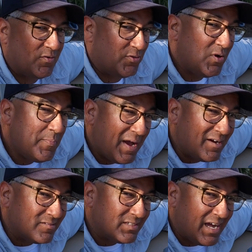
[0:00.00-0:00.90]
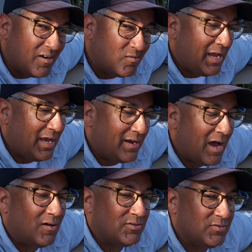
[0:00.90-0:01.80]
3 pounds now, and
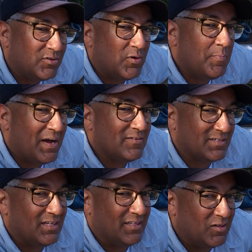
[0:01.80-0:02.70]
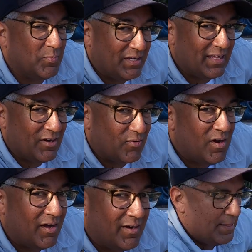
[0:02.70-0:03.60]
I'll do the 3 pounds a little bit later
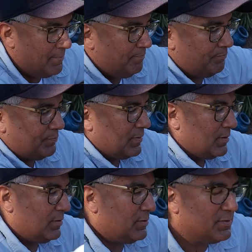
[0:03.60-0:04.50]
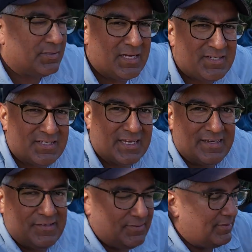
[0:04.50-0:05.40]
on. So let's just get
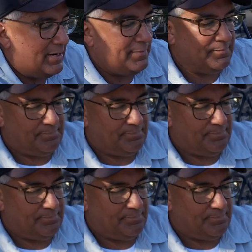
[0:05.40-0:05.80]
to it, right?